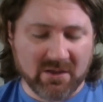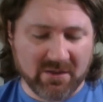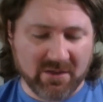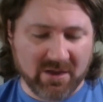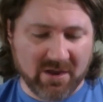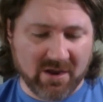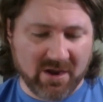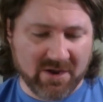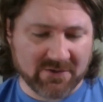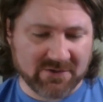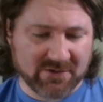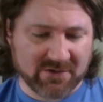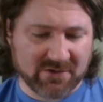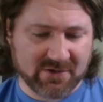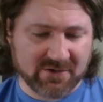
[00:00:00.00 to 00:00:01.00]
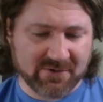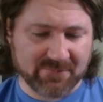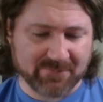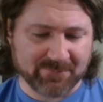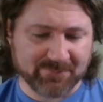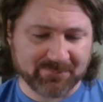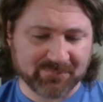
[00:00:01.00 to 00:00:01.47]
Hunter,
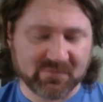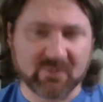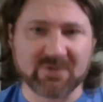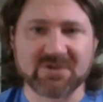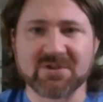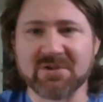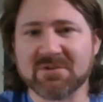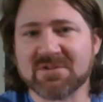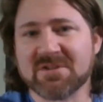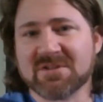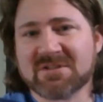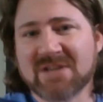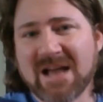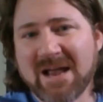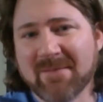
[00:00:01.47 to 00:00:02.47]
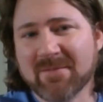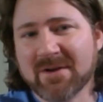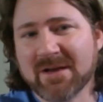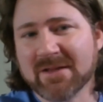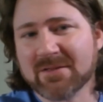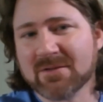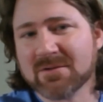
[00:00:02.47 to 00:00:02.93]
which uses time
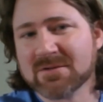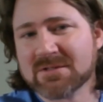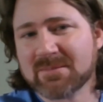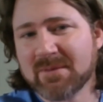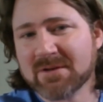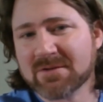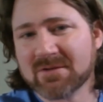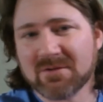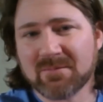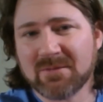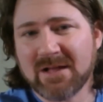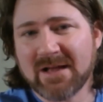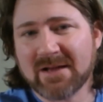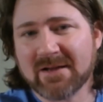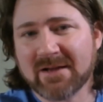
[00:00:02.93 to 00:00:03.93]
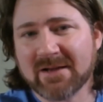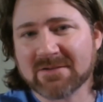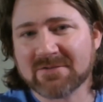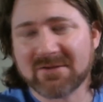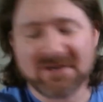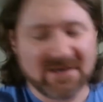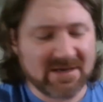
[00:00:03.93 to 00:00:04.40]
to get those special black
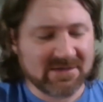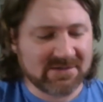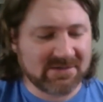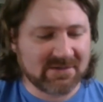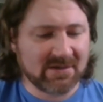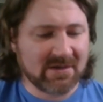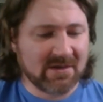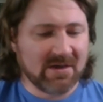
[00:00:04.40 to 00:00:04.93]
extra dice.